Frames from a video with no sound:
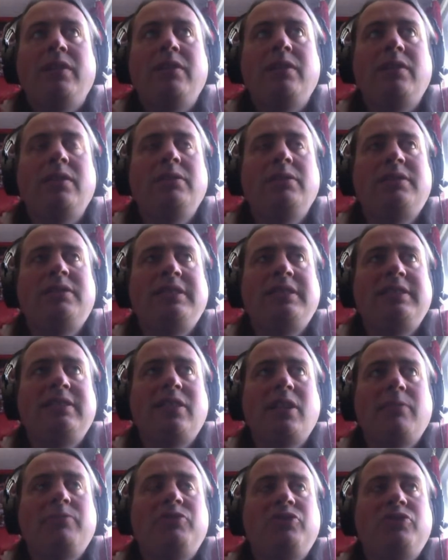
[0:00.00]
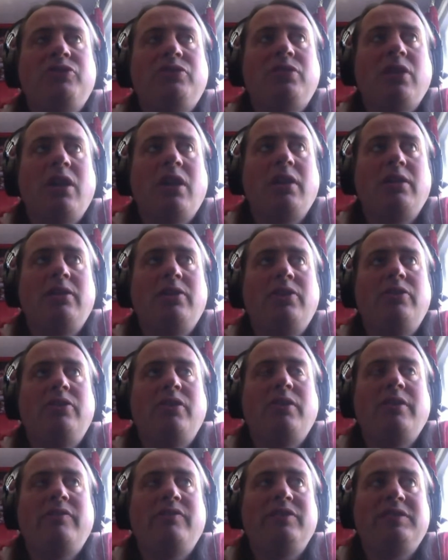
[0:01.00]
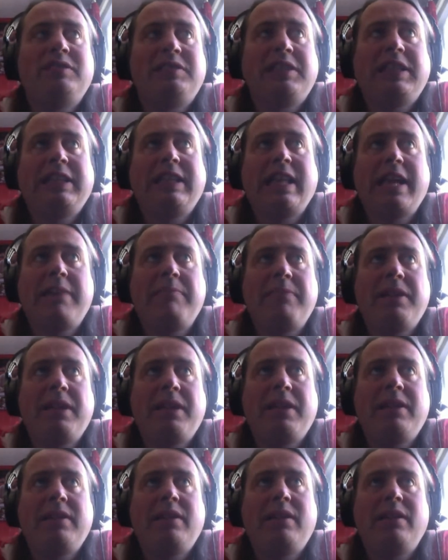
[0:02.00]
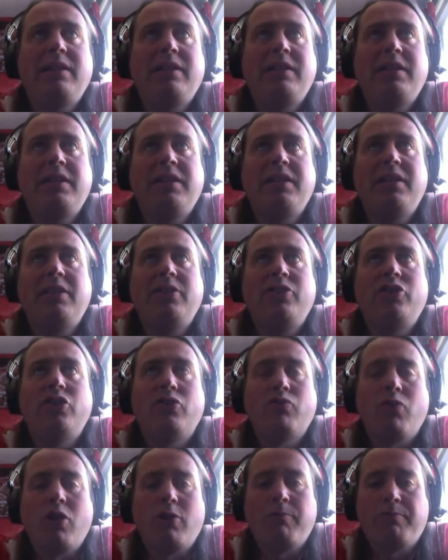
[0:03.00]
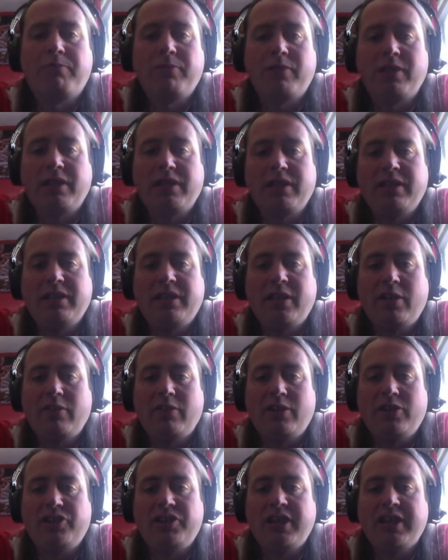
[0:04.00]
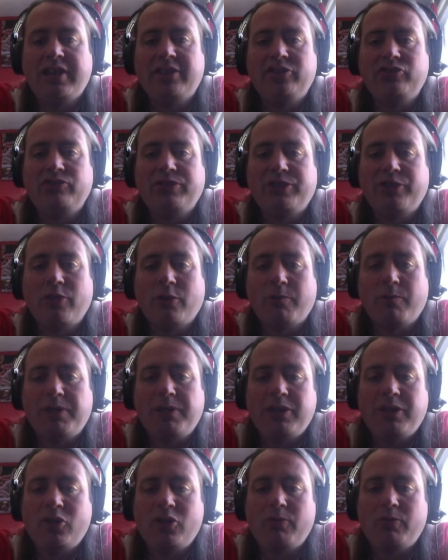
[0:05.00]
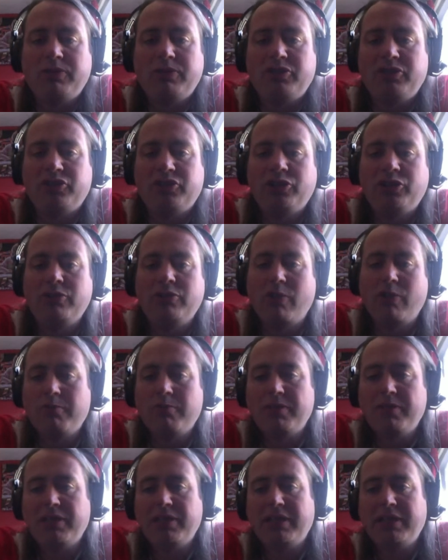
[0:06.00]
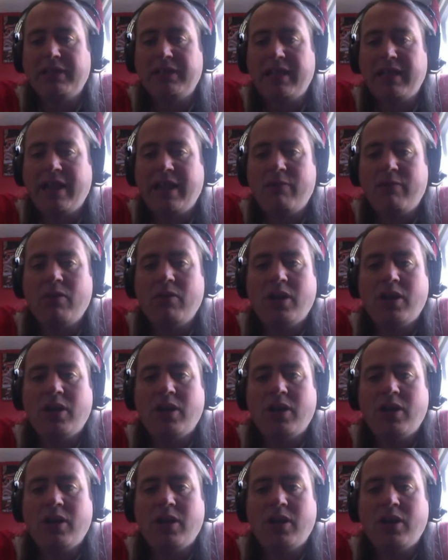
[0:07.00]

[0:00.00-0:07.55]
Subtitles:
Most of these clubs, you don't even see them in the Europa League, the secondary European competition, the Europa League now.